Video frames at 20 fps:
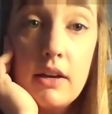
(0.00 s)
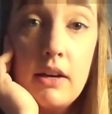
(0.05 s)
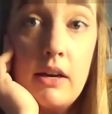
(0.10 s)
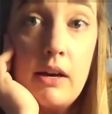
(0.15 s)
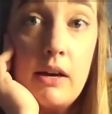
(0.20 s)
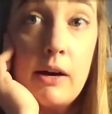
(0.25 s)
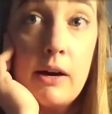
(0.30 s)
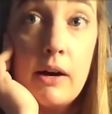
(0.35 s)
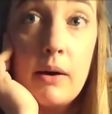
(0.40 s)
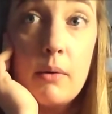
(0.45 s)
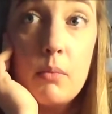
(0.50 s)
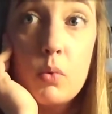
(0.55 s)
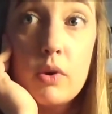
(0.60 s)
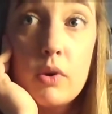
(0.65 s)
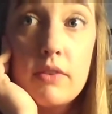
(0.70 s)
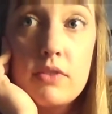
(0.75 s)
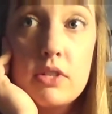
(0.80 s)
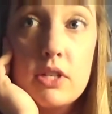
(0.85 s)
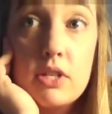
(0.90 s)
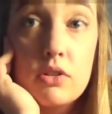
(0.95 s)

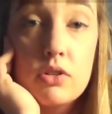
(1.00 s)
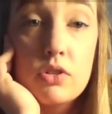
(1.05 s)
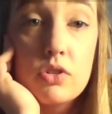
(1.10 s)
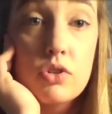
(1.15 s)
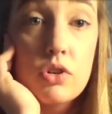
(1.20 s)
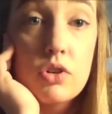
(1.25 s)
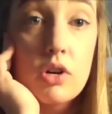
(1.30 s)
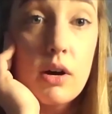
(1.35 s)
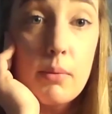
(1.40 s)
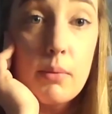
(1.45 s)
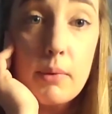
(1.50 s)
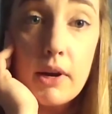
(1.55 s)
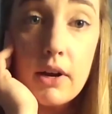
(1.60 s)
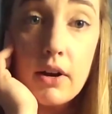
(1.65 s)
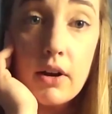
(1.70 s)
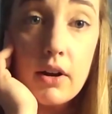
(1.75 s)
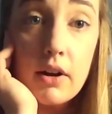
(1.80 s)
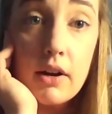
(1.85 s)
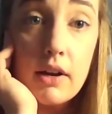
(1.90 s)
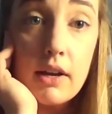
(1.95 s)
We've done
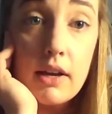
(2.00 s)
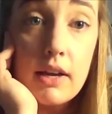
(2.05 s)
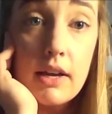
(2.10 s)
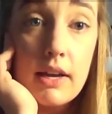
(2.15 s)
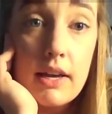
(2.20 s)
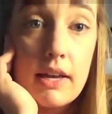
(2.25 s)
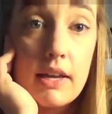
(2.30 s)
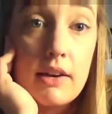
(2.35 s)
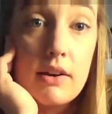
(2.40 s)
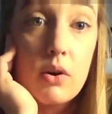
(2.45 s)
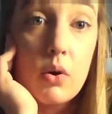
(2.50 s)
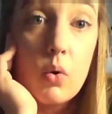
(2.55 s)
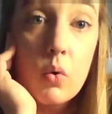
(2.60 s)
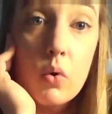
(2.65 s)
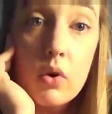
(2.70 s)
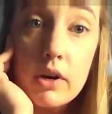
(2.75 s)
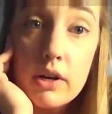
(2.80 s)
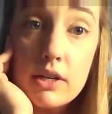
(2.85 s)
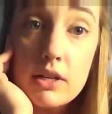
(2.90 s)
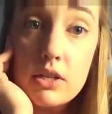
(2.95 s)
strawberry and
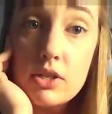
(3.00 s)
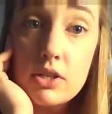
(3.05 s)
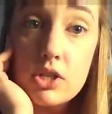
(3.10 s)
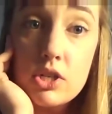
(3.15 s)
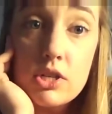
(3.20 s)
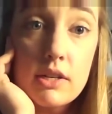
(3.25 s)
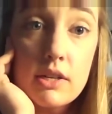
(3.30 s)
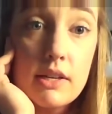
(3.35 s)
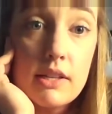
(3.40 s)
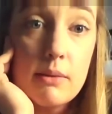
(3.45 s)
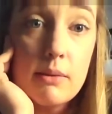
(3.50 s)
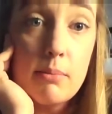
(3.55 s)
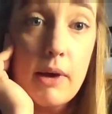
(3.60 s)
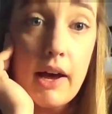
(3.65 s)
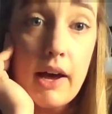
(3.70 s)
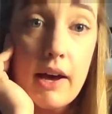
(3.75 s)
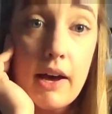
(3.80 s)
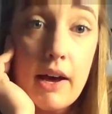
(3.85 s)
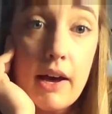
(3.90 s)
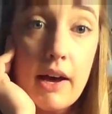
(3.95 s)
orange in the
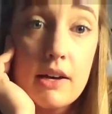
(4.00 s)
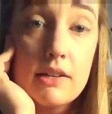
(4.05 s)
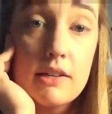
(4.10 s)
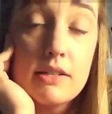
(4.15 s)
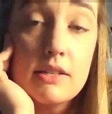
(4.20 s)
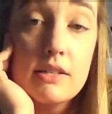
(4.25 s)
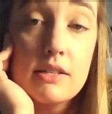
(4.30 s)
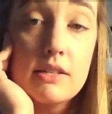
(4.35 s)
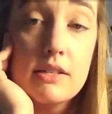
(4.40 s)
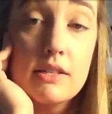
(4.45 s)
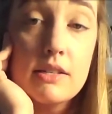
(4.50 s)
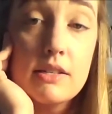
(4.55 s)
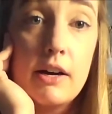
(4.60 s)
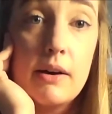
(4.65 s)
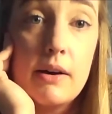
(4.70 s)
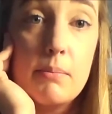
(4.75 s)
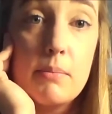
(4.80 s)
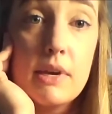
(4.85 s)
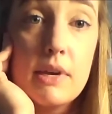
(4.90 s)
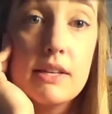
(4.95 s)
past
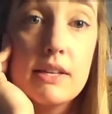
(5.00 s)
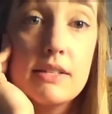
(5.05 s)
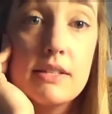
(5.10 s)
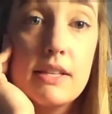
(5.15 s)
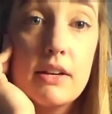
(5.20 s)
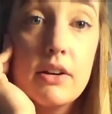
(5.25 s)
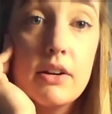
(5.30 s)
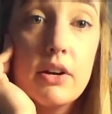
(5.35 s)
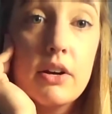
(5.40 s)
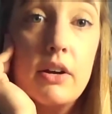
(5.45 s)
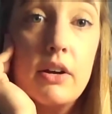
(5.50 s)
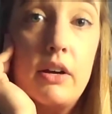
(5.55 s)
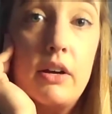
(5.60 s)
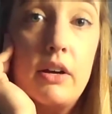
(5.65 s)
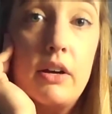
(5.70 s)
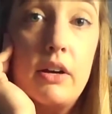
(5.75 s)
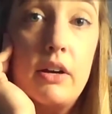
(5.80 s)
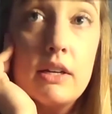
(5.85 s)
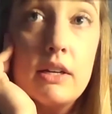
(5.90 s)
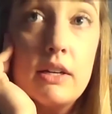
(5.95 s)
because they're
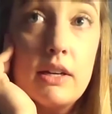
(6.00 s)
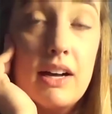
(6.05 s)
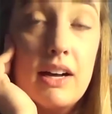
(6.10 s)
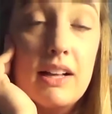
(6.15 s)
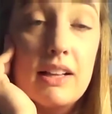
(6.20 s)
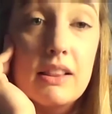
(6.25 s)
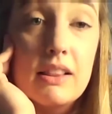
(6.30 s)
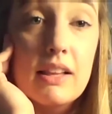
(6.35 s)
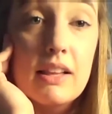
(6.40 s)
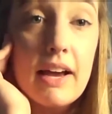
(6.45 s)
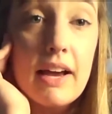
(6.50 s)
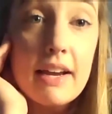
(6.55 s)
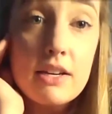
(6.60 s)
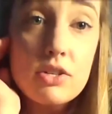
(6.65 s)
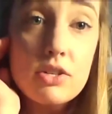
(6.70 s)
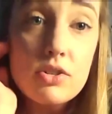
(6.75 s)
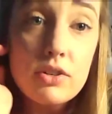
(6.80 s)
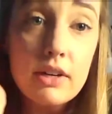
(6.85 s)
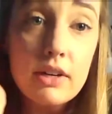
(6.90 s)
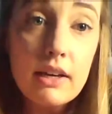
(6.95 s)
a light
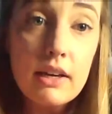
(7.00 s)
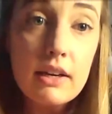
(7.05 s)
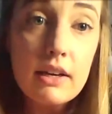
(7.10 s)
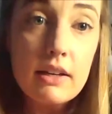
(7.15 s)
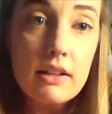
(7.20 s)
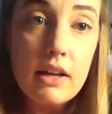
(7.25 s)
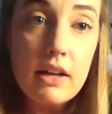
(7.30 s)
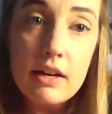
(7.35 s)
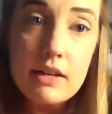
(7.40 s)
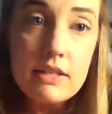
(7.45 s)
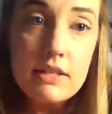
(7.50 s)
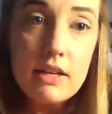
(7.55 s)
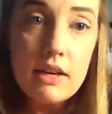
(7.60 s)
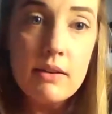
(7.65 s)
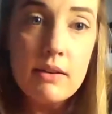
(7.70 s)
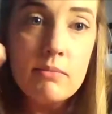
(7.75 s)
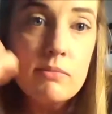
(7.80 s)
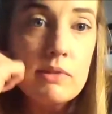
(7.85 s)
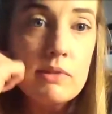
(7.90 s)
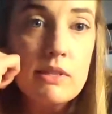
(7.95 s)
drink. A lot of
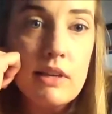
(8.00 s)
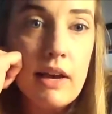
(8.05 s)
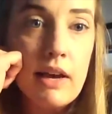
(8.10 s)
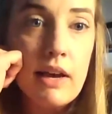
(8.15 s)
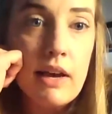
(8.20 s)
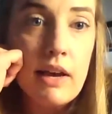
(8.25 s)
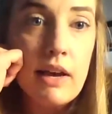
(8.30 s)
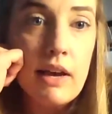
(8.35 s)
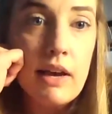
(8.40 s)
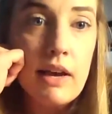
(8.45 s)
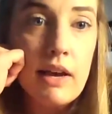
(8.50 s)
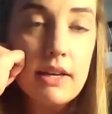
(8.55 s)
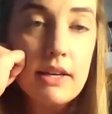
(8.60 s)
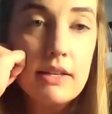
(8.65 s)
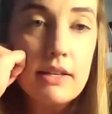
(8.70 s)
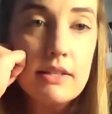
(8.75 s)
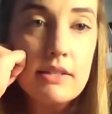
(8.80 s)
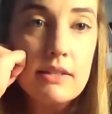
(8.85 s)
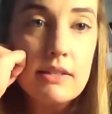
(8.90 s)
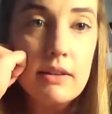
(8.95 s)
times at
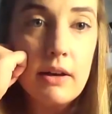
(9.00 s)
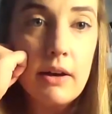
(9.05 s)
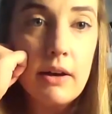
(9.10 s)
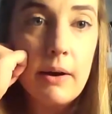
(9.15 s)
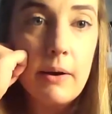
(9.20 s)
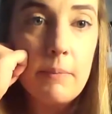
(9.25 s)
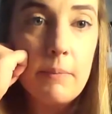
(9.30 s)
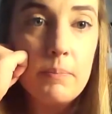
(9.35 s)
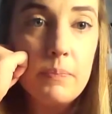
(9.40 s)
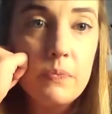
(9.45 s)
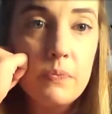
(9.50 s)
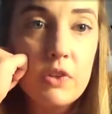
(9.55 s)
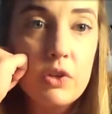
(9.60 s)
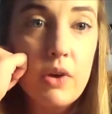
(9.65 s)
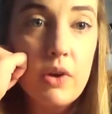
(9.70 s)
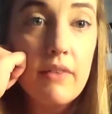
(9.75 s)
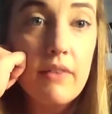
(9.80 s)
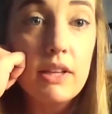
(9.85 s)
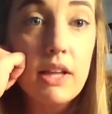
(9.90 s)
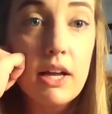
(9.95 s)
weddings, you
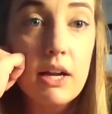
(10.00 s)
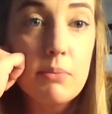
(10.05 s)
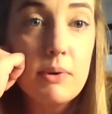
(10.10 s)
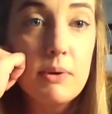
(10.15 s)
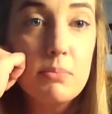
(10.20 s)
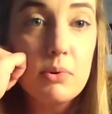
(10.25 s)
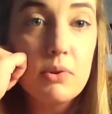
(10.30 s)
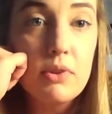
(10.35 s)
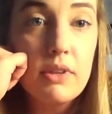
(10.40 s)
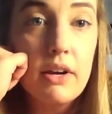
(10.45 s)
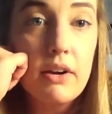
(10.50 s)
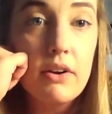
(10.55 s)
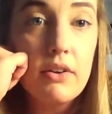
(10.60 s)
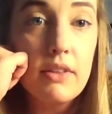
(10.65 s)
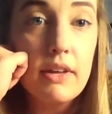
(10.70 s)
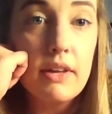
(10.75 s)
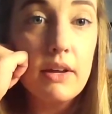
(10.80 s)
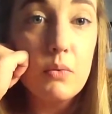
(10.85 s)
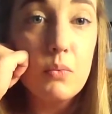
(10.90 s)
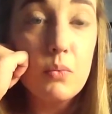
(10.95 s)
have a lot of people there
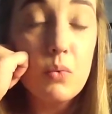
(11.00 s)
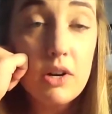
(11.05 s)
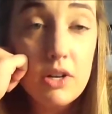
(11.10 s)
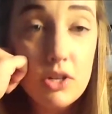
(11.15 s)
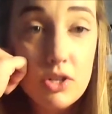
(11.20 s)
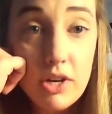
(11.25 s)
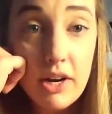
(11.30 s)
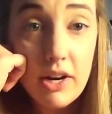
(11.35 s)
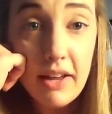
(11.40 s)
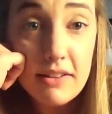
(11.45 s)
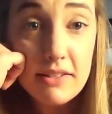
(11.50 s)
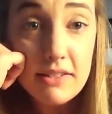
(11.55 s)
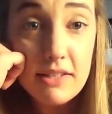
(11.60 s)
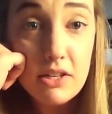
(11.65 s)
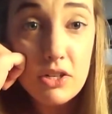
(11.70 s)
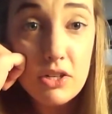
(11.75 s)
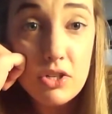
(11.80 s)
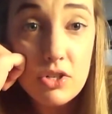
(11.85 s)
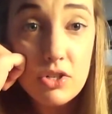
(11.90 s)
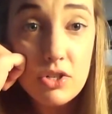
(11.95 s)
that want to try the
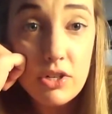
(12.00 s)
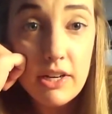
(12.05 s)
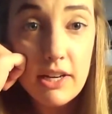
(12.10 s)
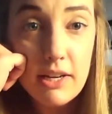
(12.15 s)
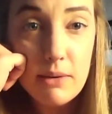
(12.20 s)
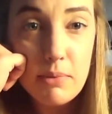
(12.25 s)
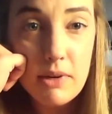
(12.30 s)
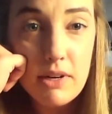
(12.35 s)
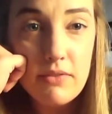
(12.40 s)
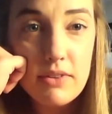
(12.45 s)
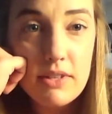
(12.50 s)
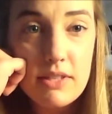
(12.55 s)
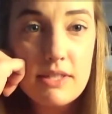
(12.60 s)
signature drink, but if it's